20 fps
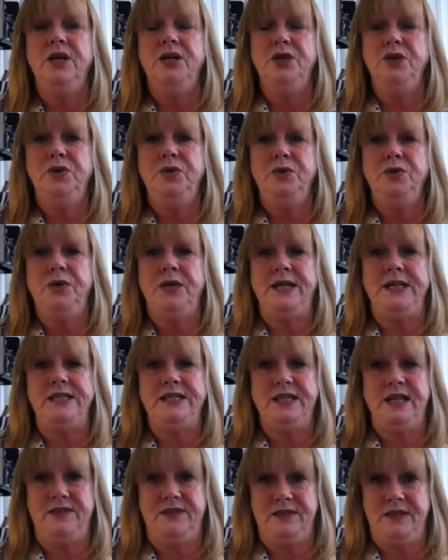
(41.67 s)
you can
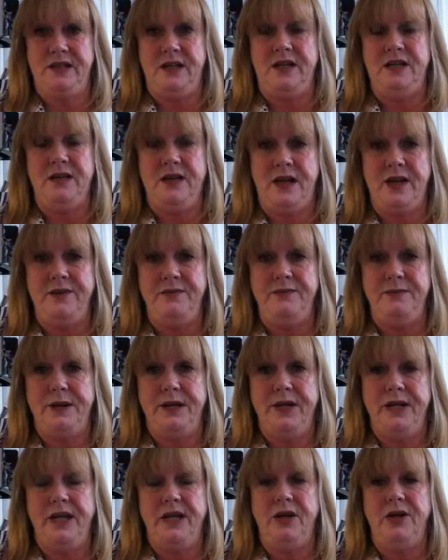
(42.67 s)
save a lot of
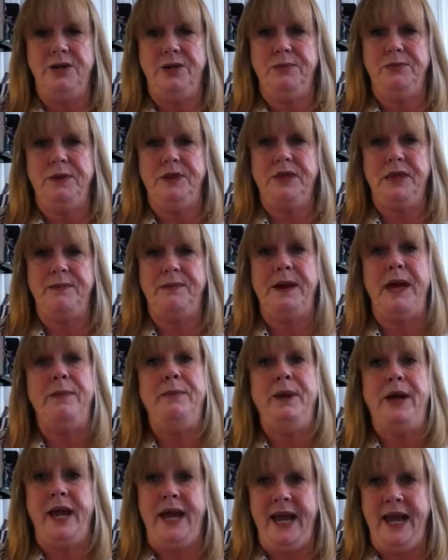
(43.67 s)
money on your monthly
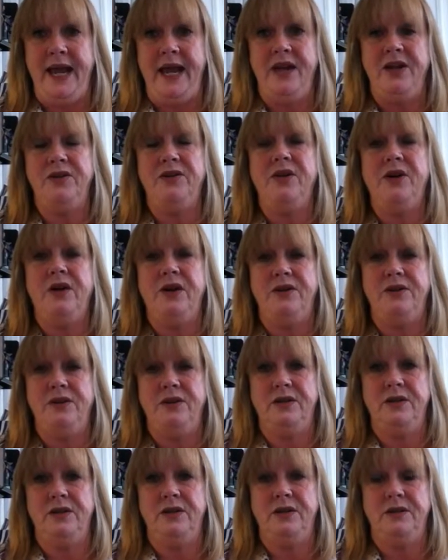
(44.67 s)
payment and on
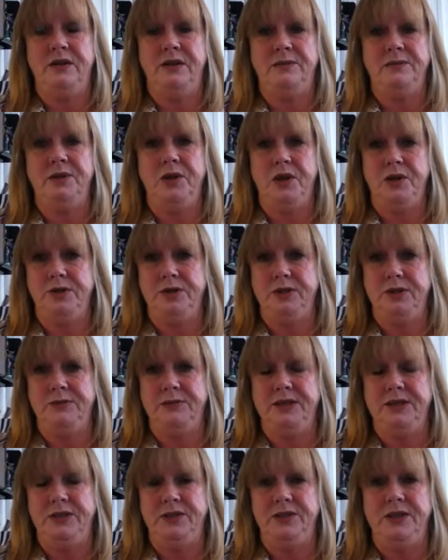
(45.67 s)
the
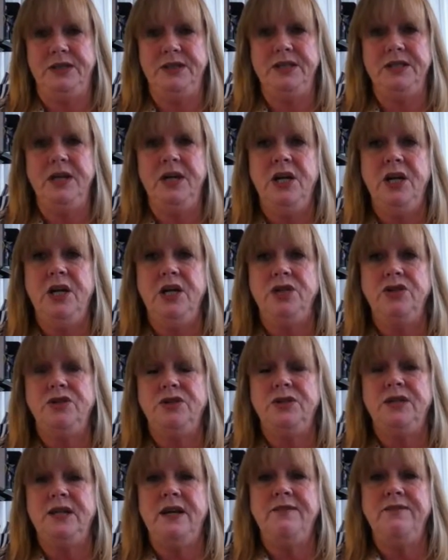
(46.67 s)
long-term interest.
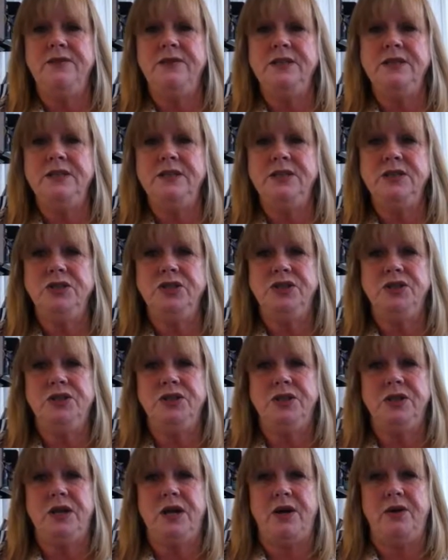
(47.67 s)
So say for instance you
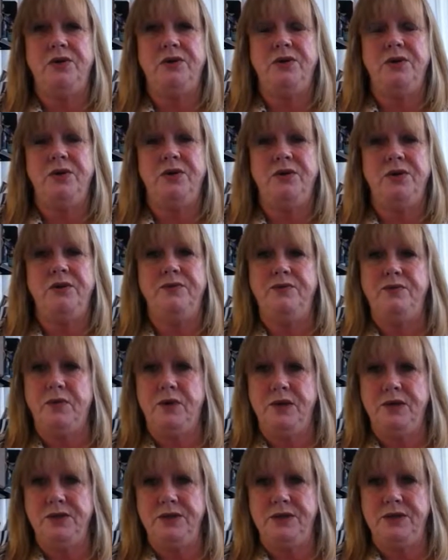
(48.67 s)
took out a loan of
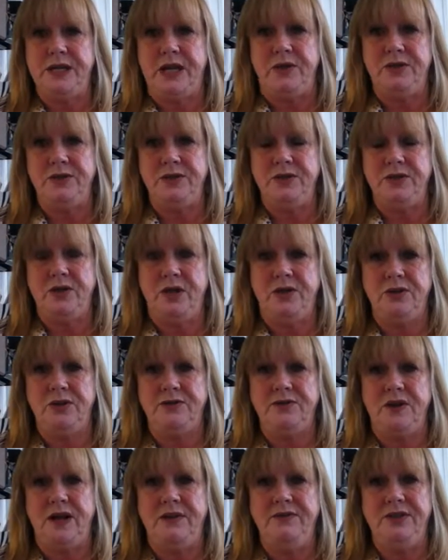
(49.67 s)
$400,000
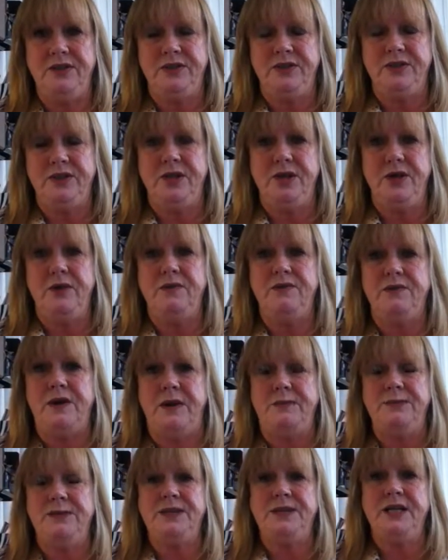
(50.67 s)
5 years ago,
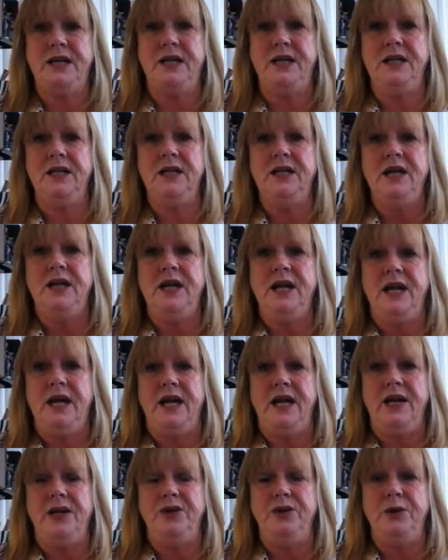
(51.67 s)
5%,
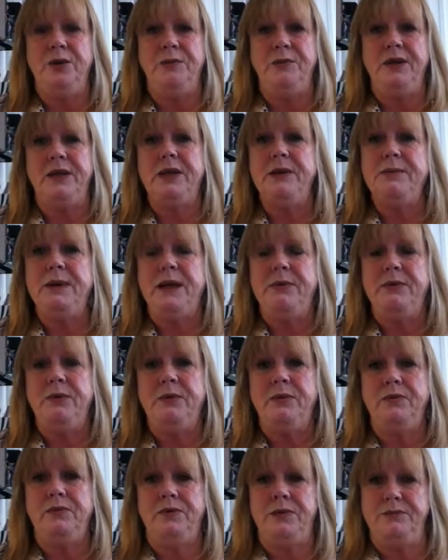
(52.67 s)
and your monthly
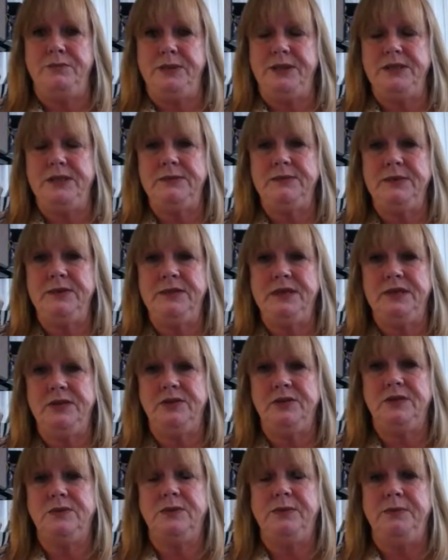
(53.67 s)
payment for principal and
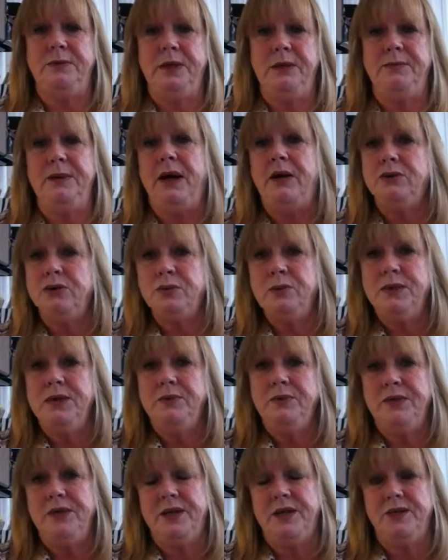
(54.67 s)
interest would be about
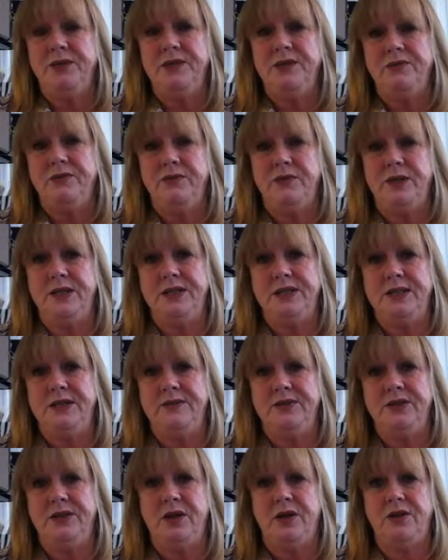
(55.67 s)

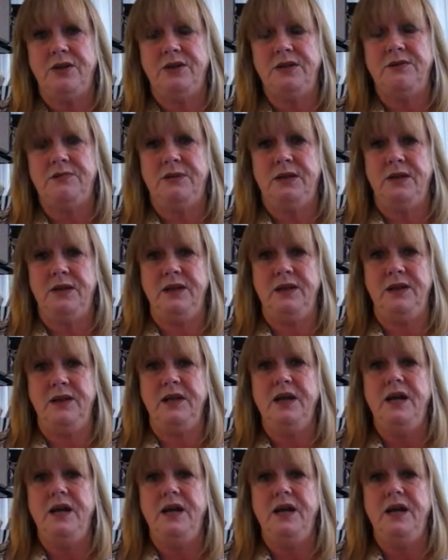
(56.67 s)
$2,147 a month.